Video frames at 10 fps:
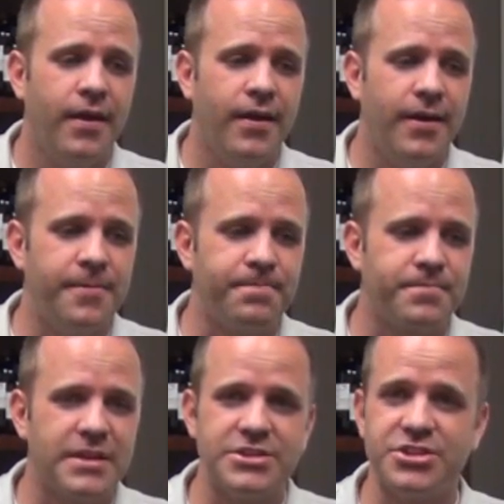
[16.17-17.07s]

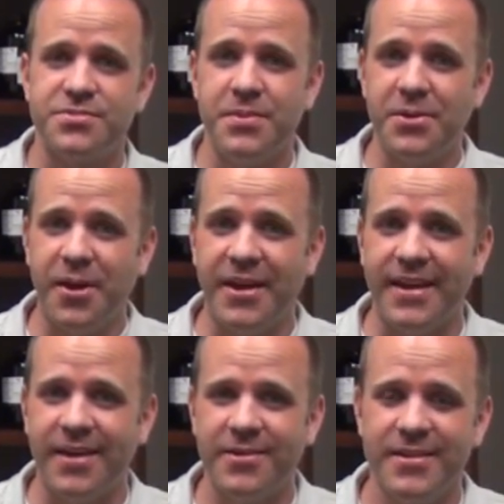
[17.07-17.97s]
It's just me right
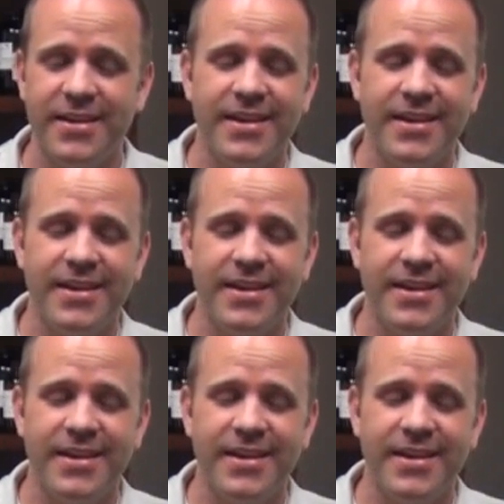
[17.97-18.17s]
now.